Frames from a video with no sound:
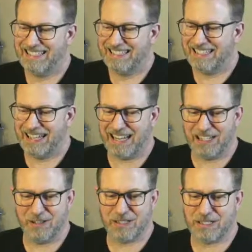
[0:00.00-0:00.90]
Yeah, I
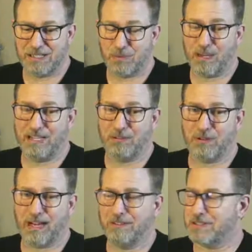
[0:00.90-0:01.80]
know it's way
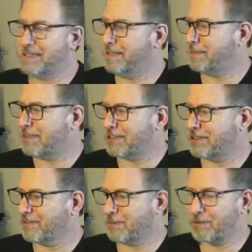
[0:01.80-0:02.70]
different. I've seen a picture
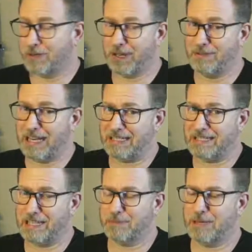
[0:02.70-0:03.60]
of it before. I've not
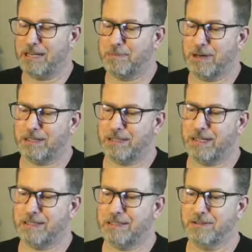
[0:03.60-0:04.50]
taken mine apart to
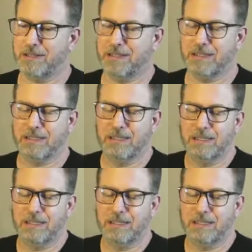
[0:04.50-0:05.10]
that degree yet.